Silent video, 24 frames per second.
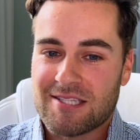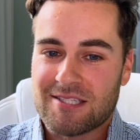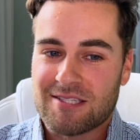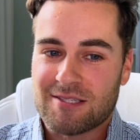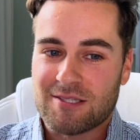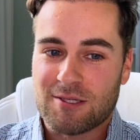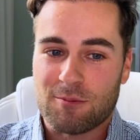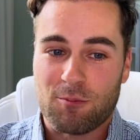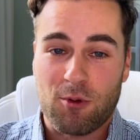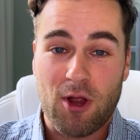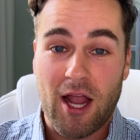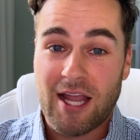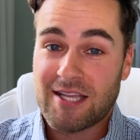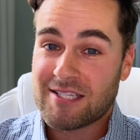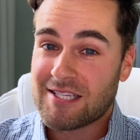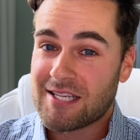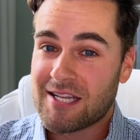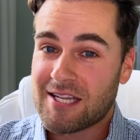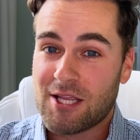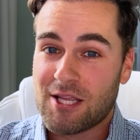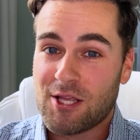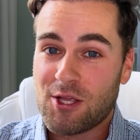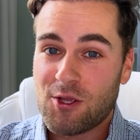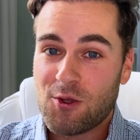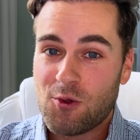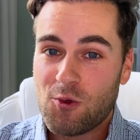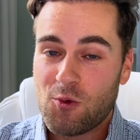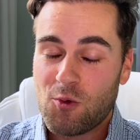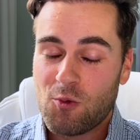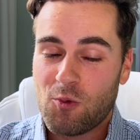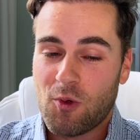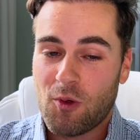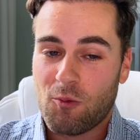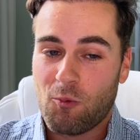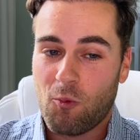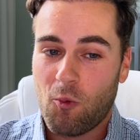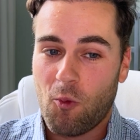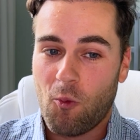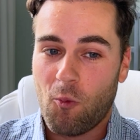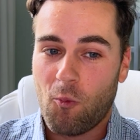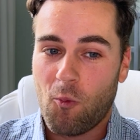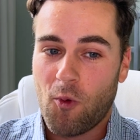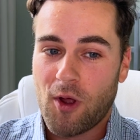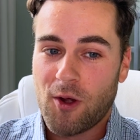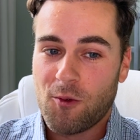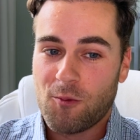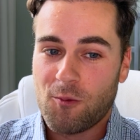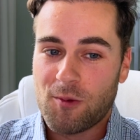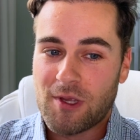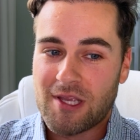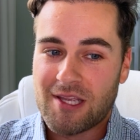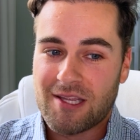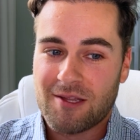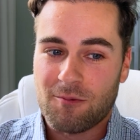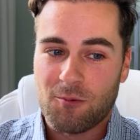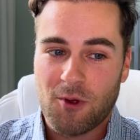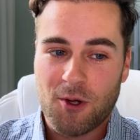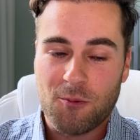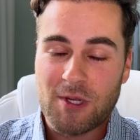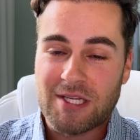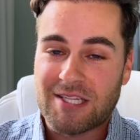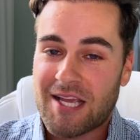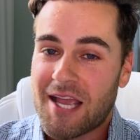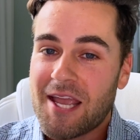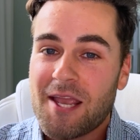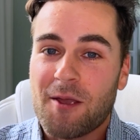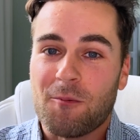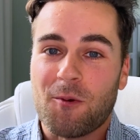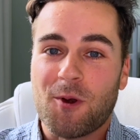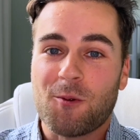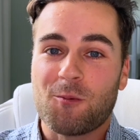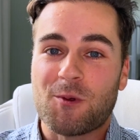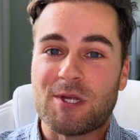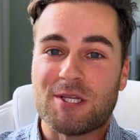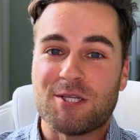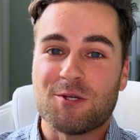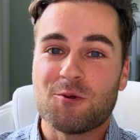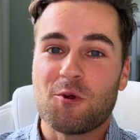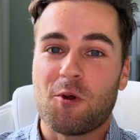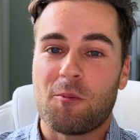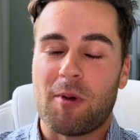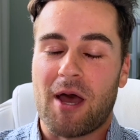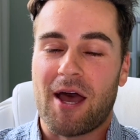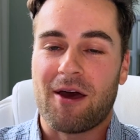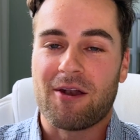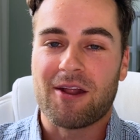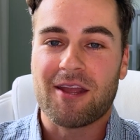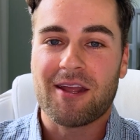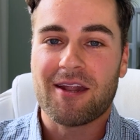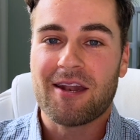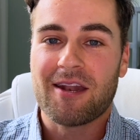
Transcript: this surprising to you? What do we take and what do we do about